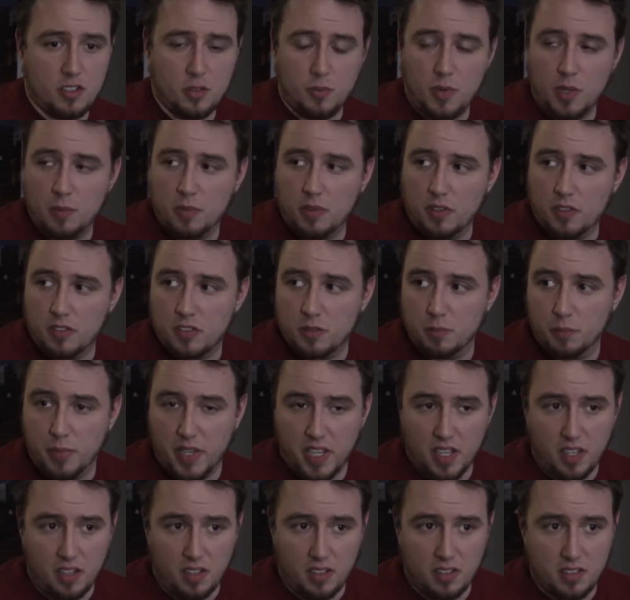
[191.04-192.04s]
to be able to
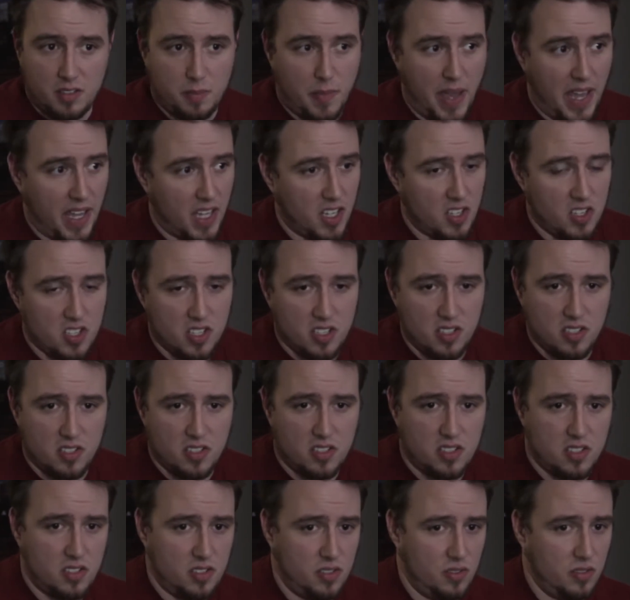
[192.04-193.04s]
build
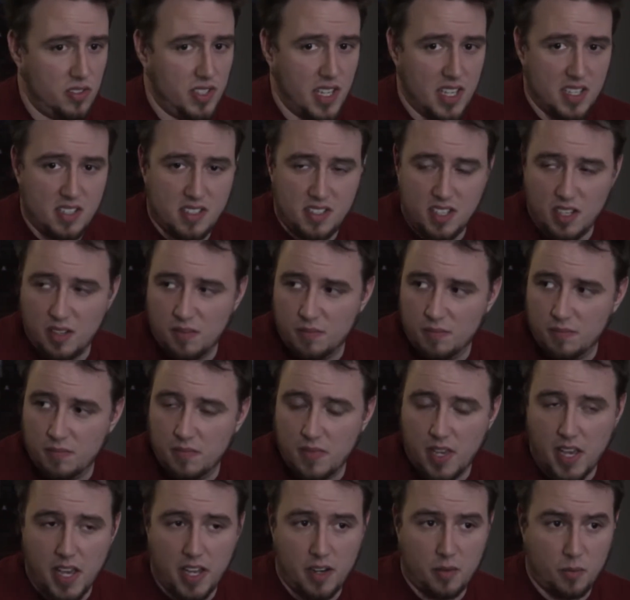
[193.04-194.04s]
packages, to test them,
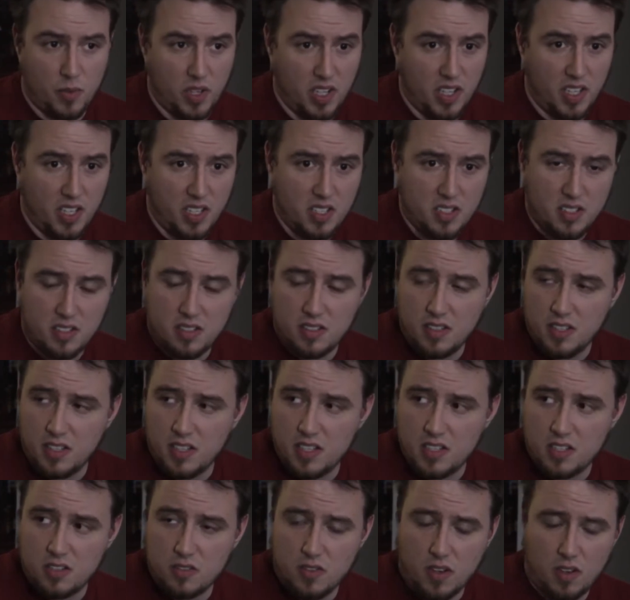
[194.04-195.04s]
and release the
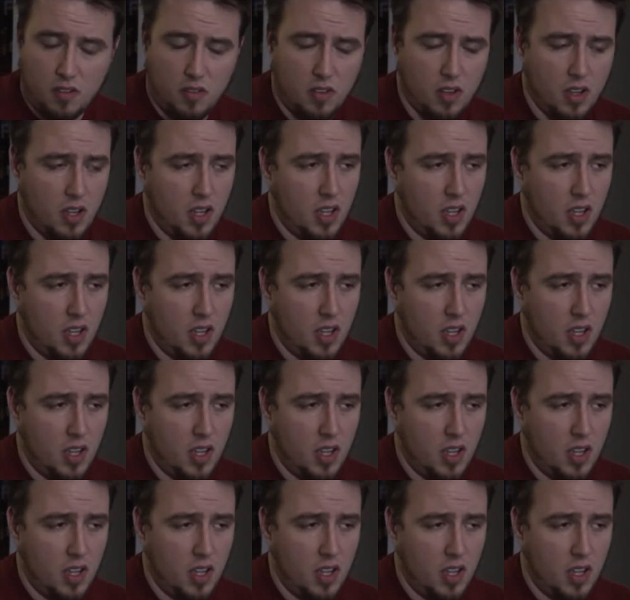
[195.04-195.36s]
distro.